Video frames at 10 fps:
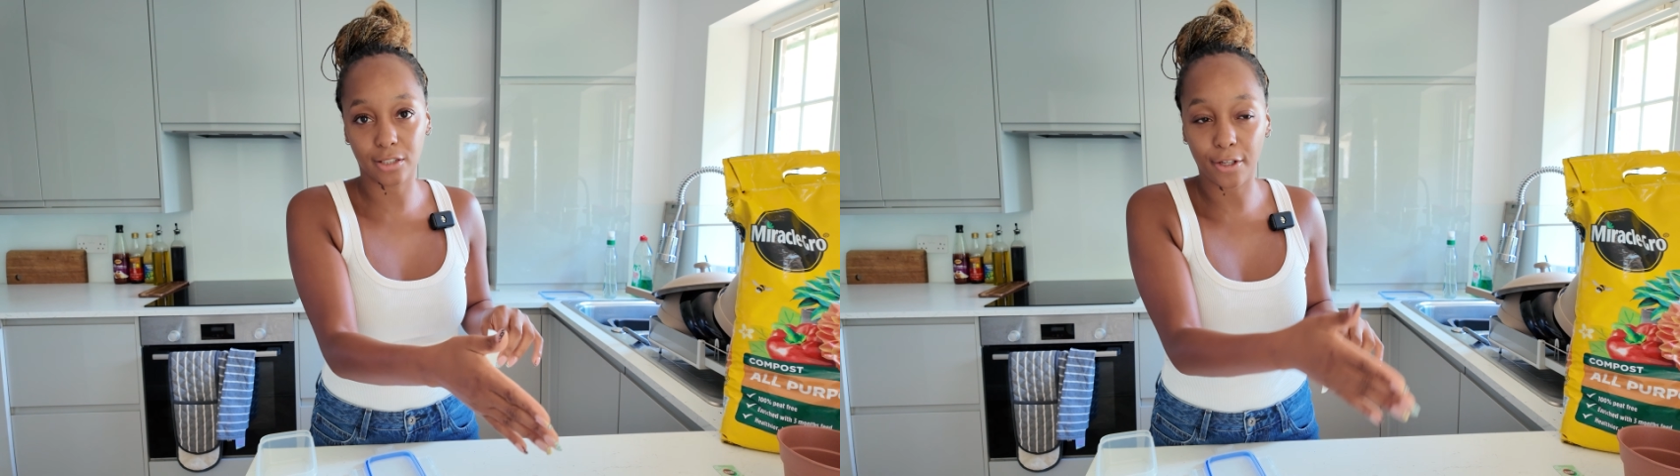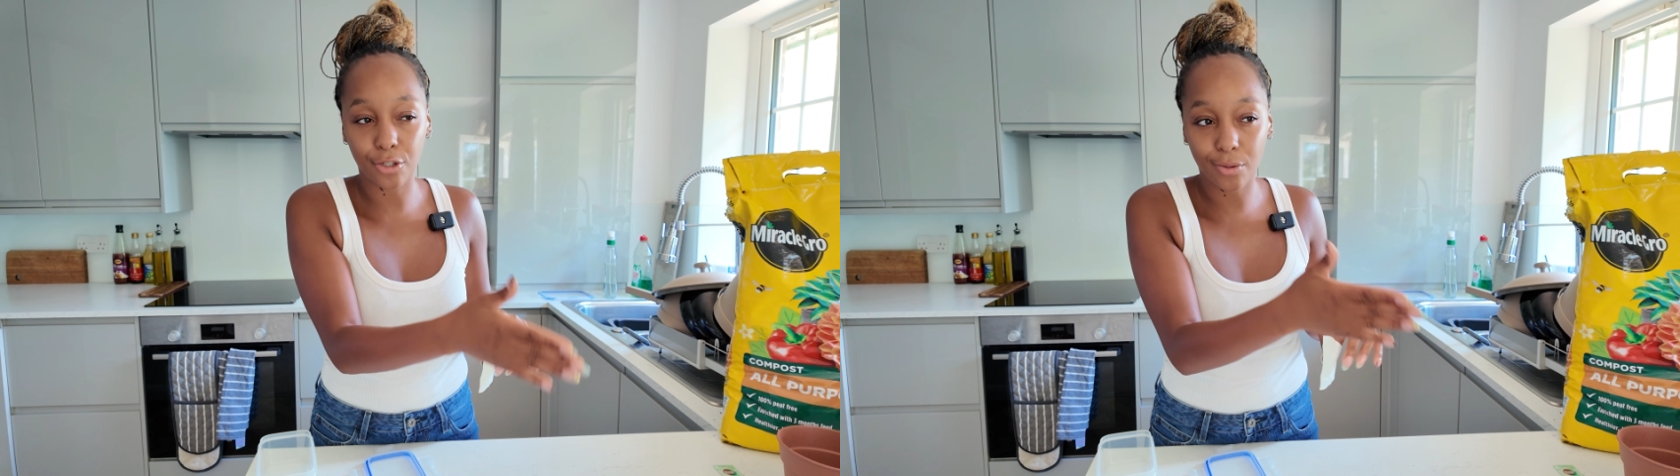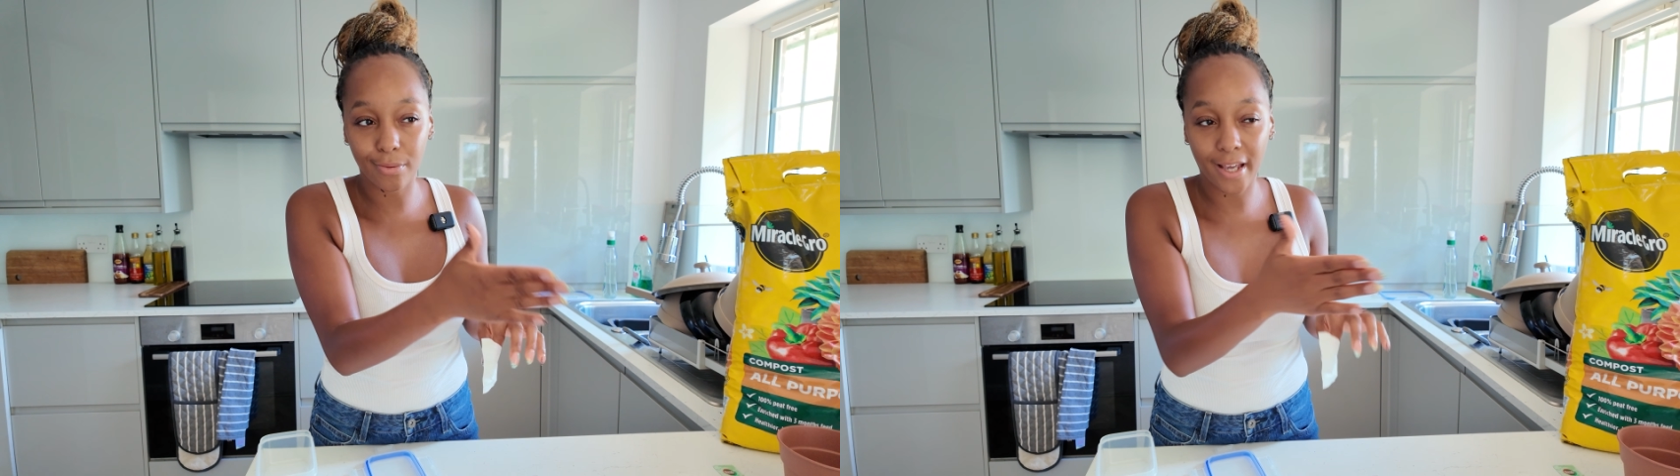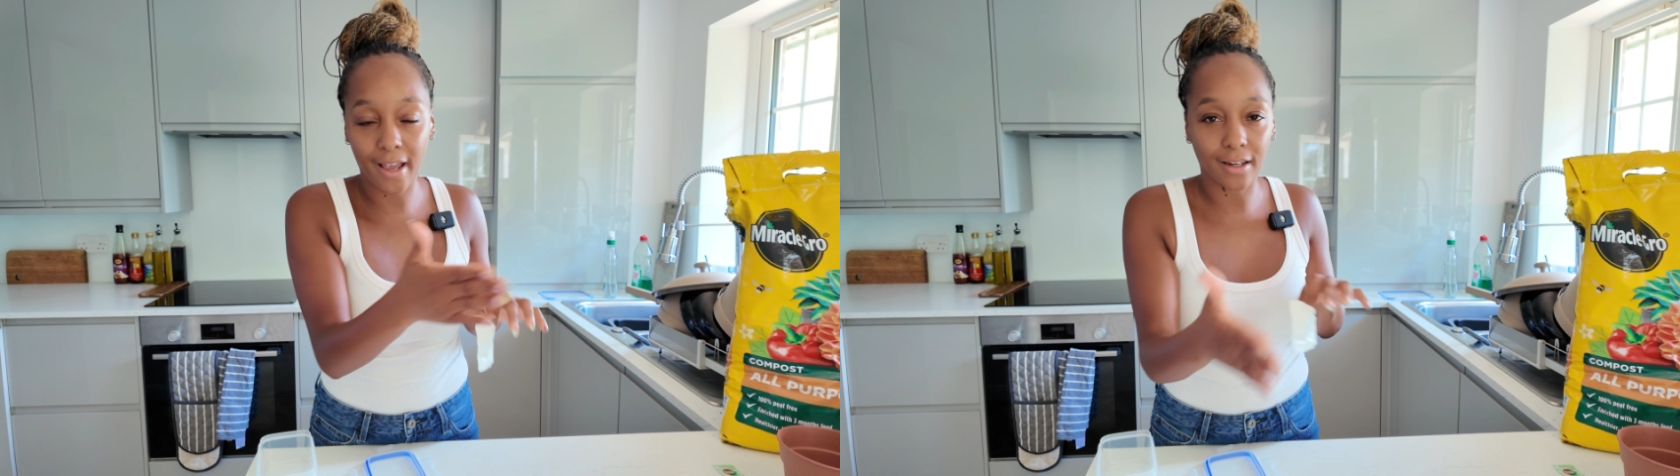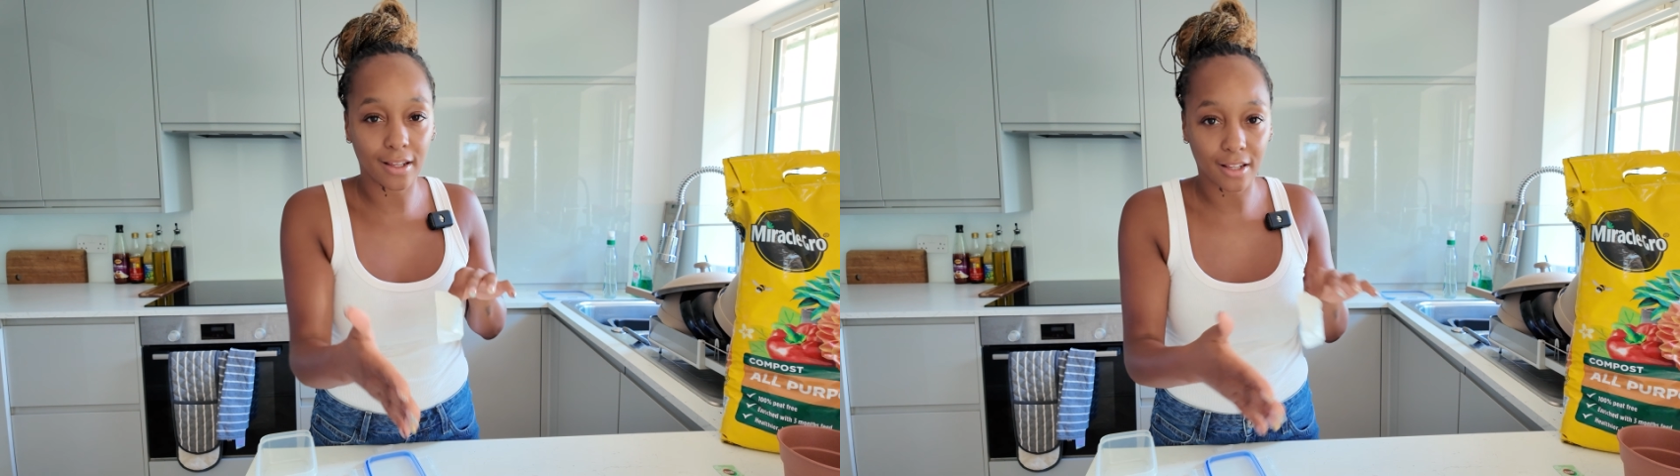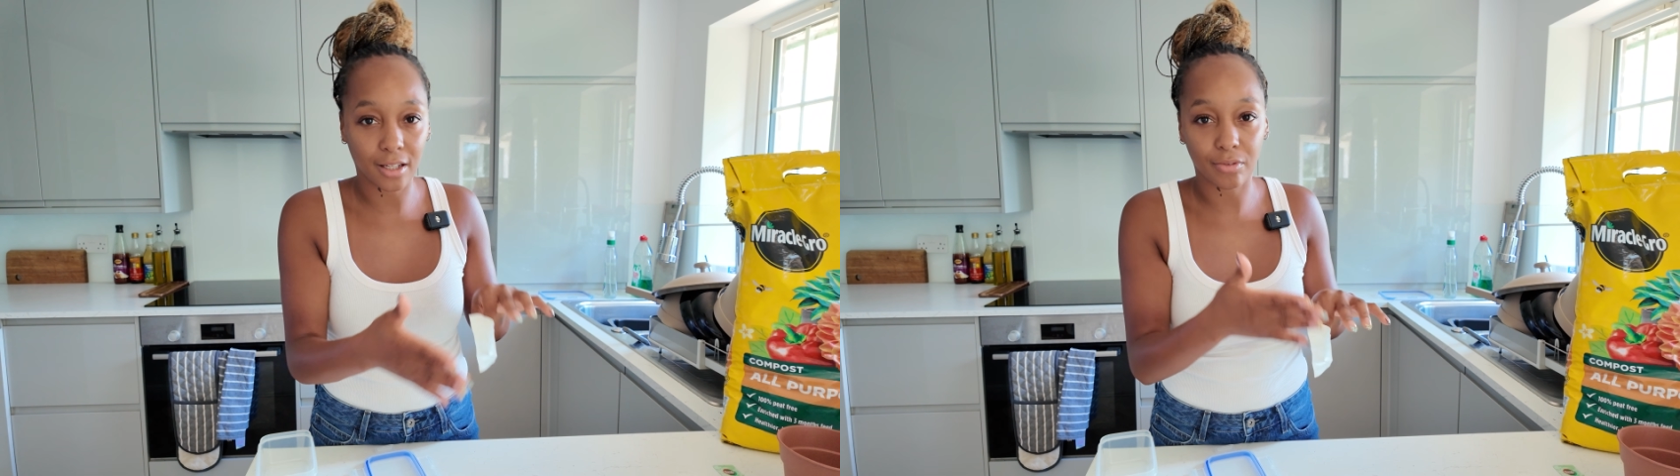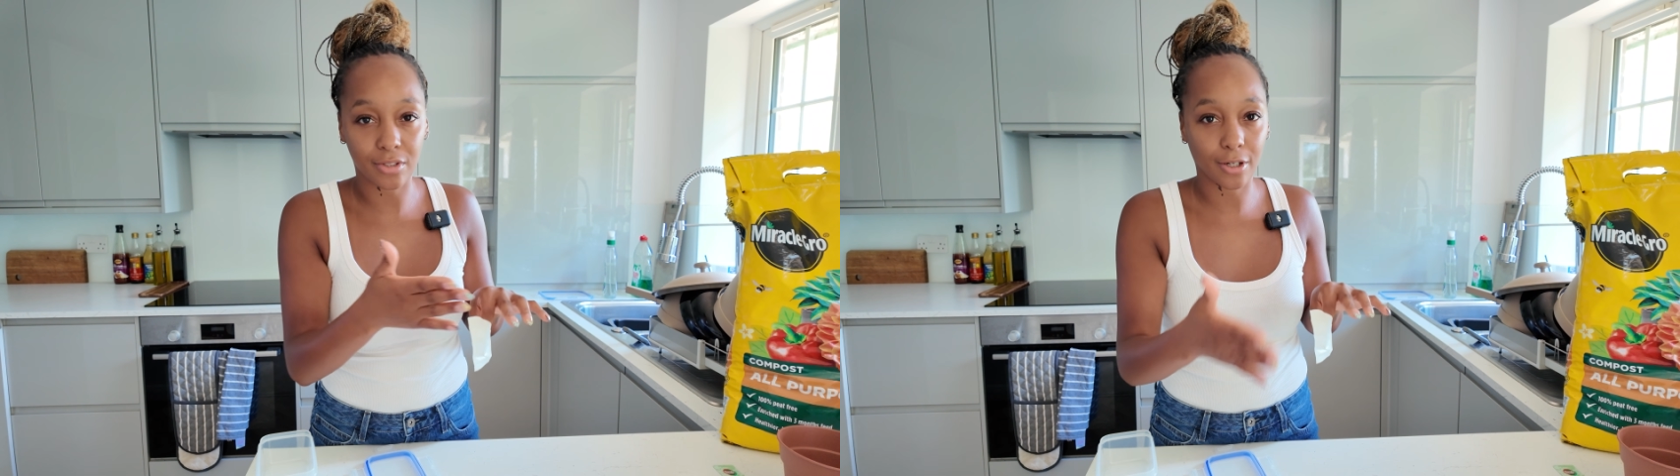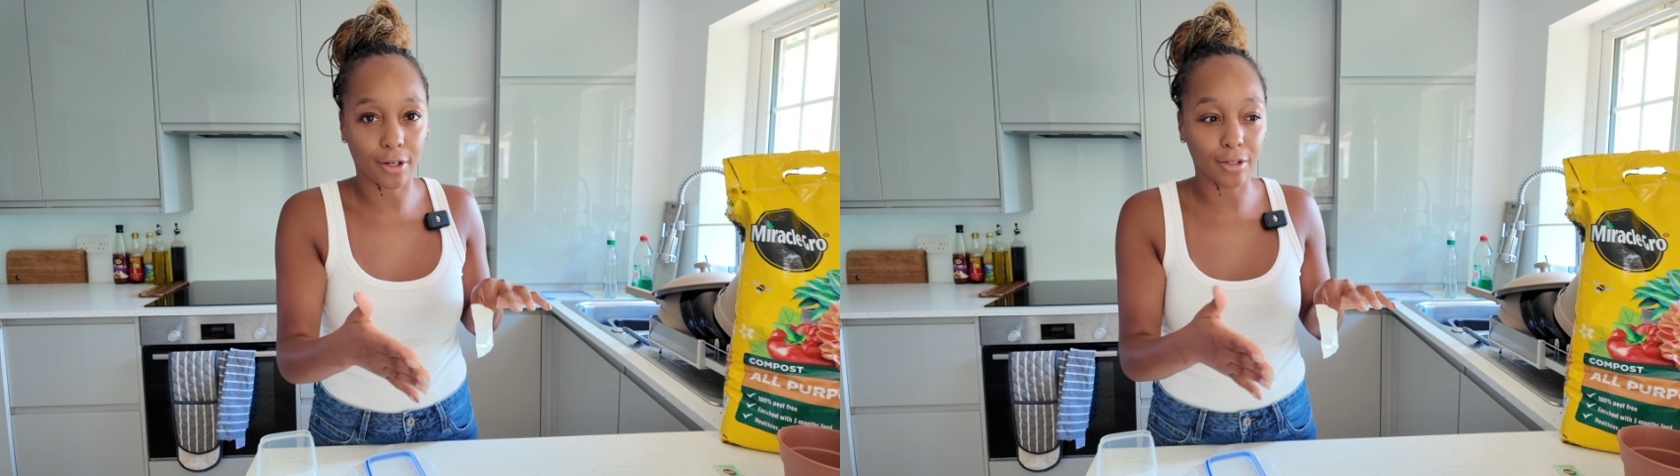like you don't get anything in
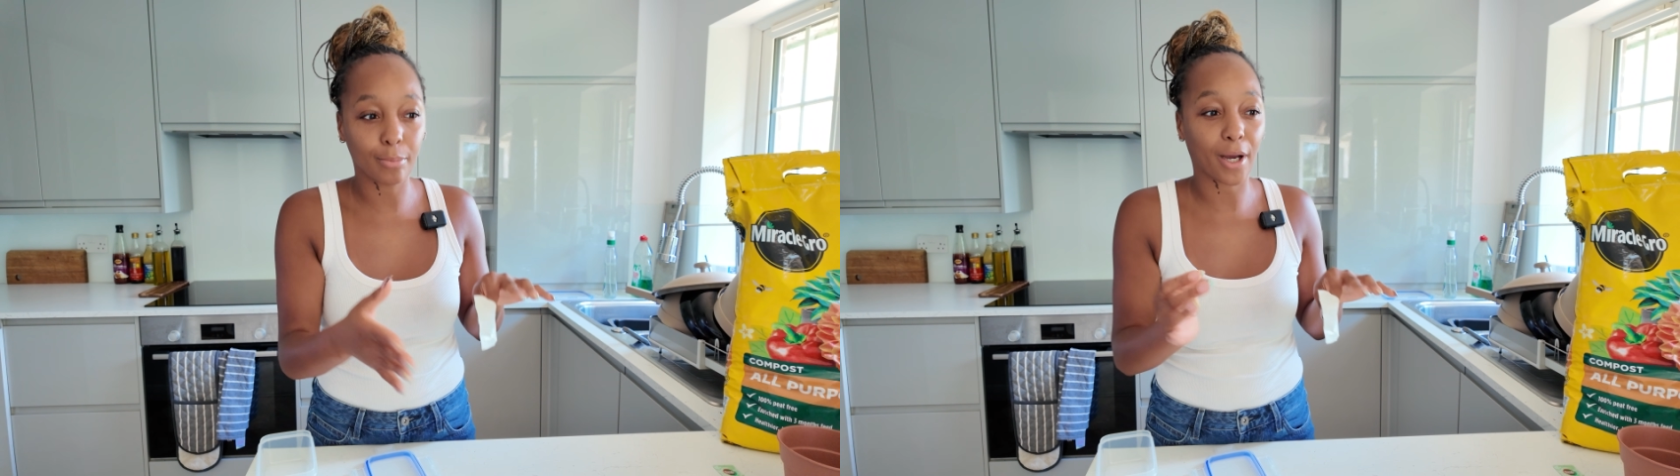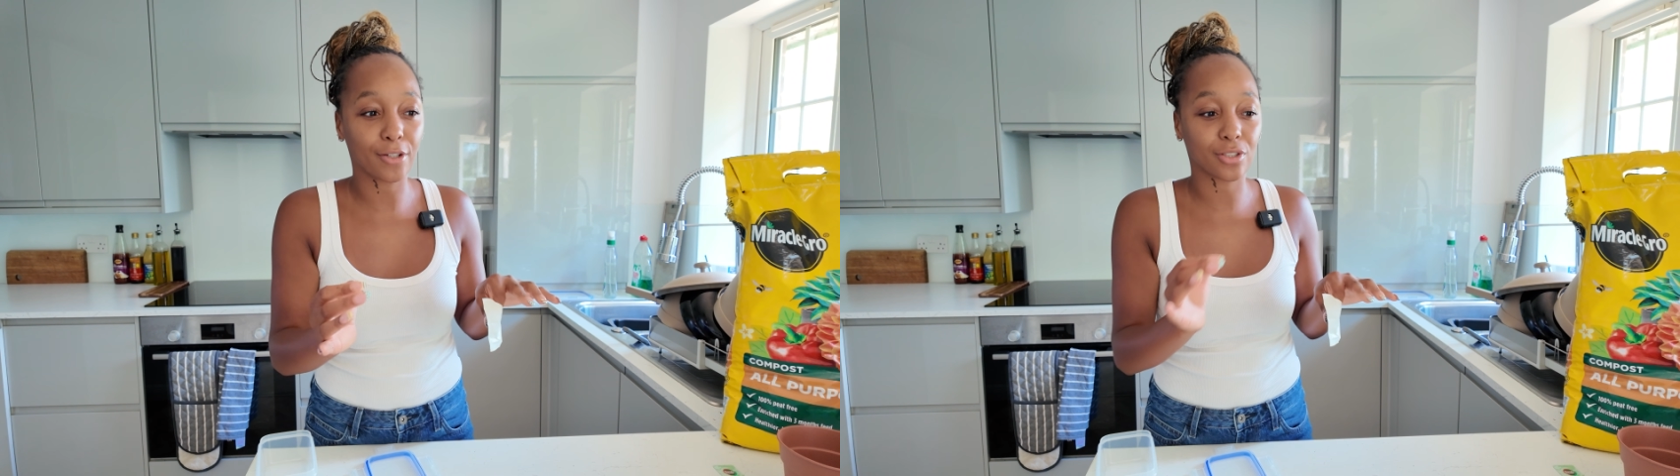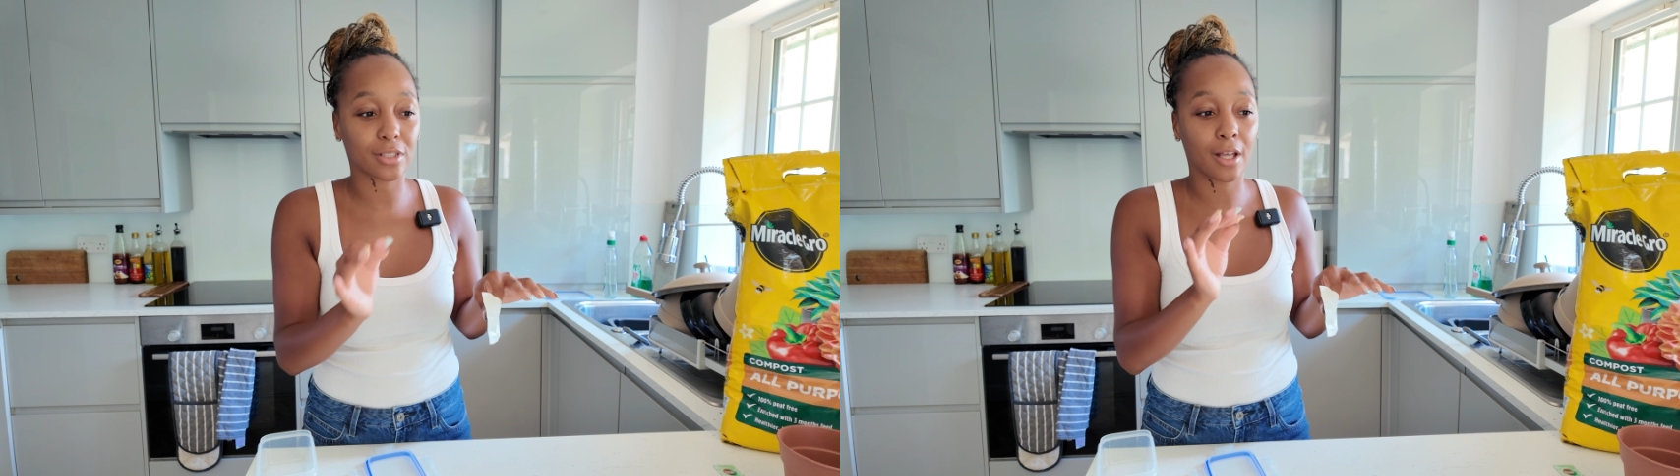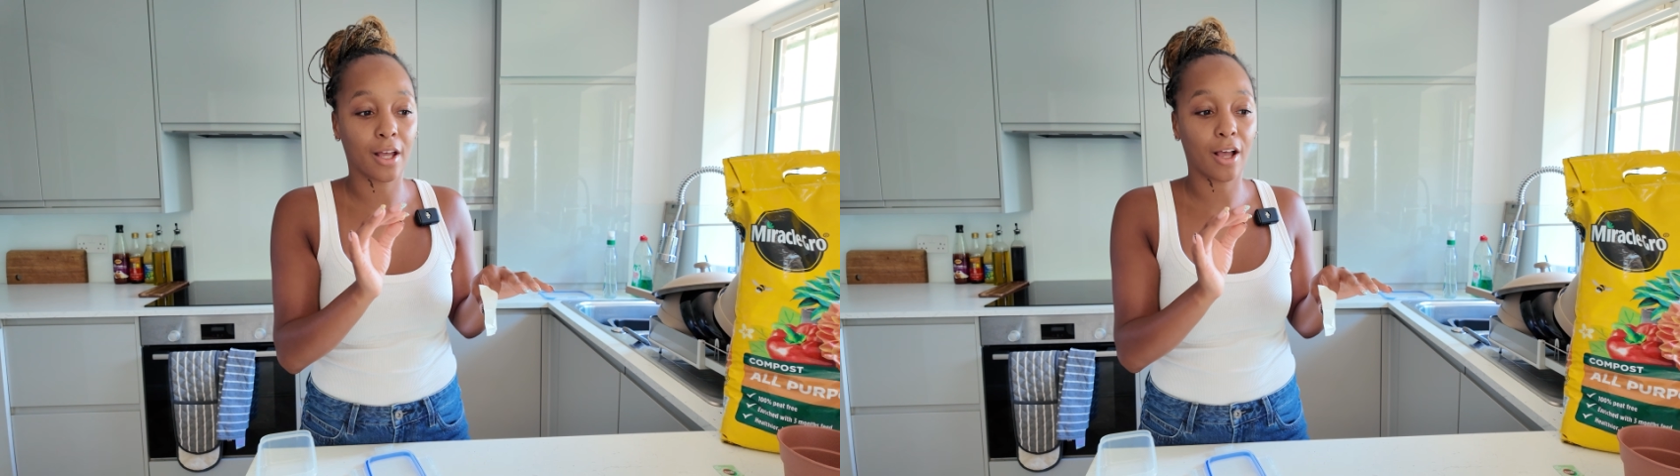return, but I just